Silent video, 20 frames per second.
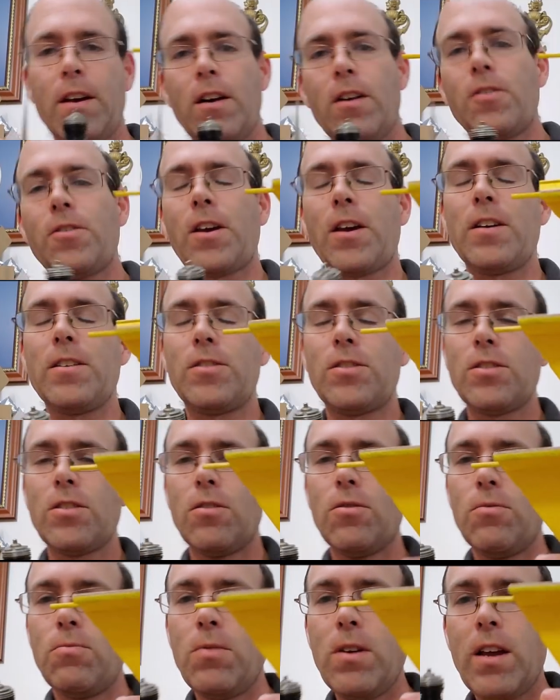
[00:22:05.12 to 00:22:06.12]
Okay,
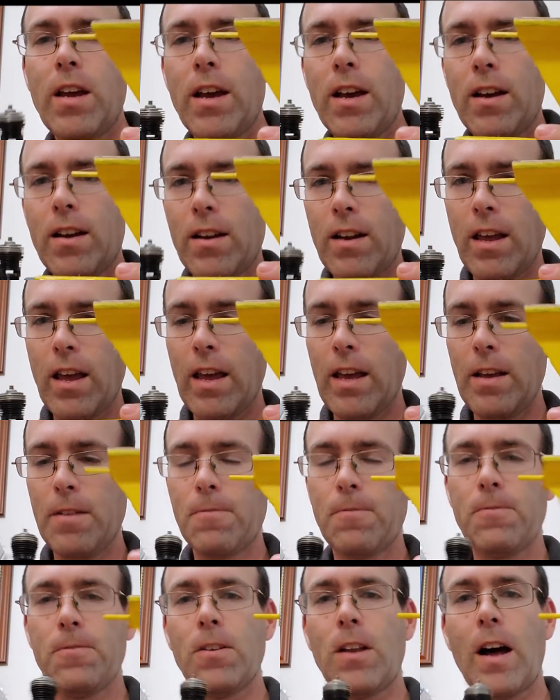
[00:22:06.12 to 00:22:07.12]
so we had a
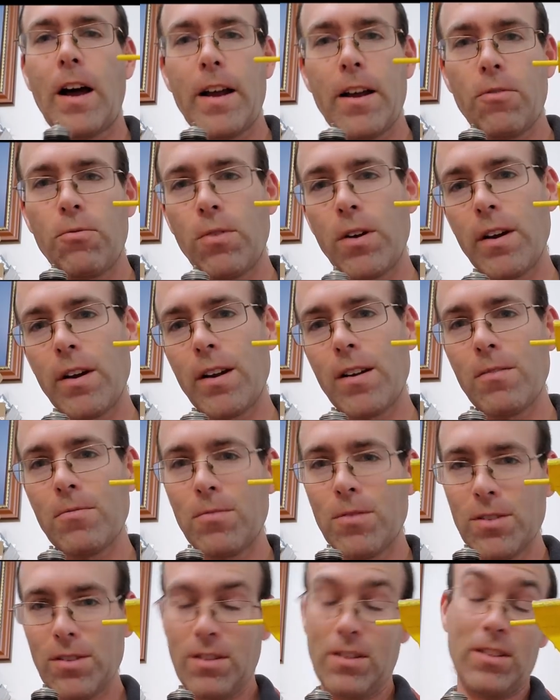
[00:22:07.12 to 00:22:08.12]
flyaway
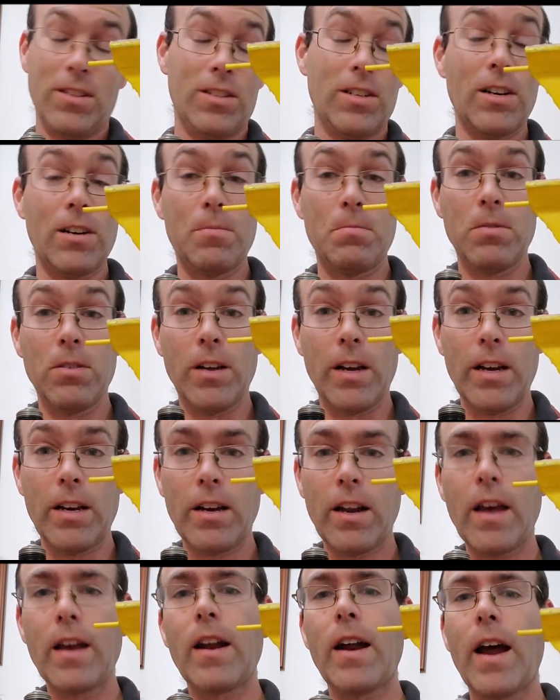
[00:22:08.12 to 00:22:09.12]
with this
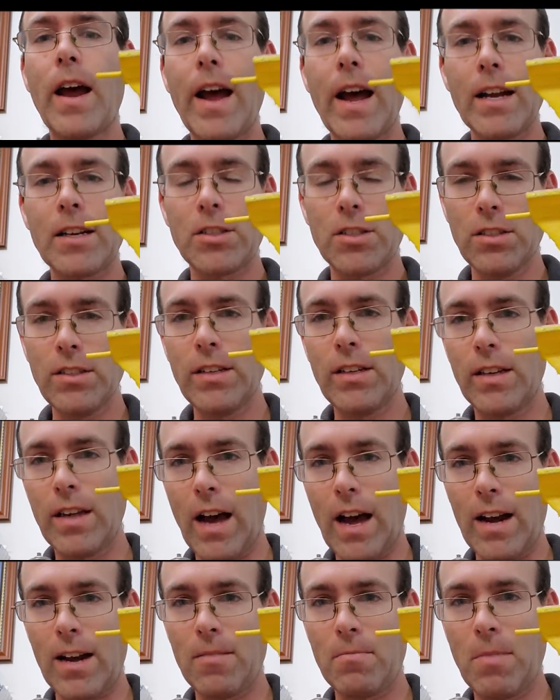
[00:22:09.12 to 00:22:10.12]
airplane, and I actually
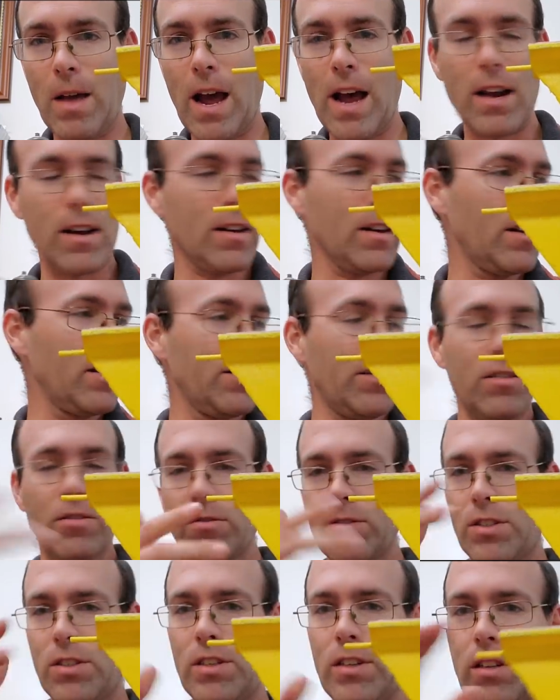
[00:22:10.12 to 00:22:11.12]
got it back. Now, you
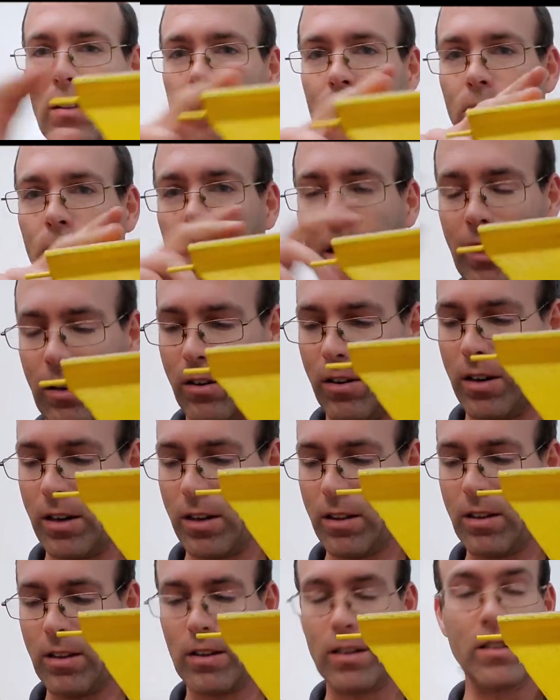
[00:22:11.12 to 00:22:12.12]
don't see the wing or
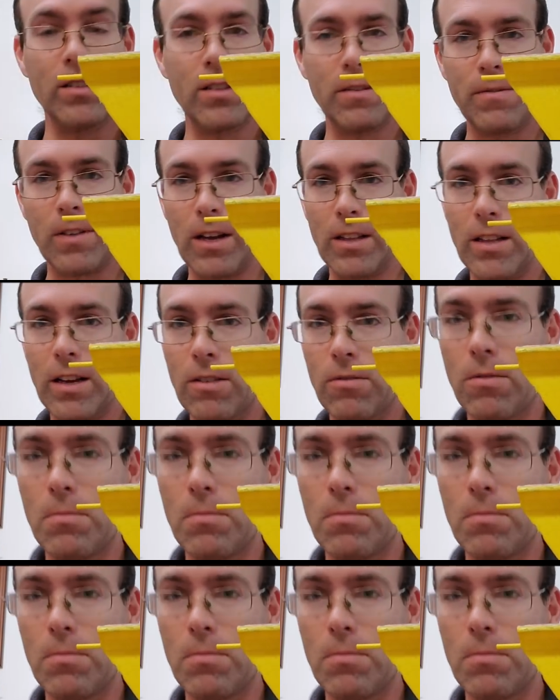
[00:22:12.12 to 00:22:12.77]
anything because I've got that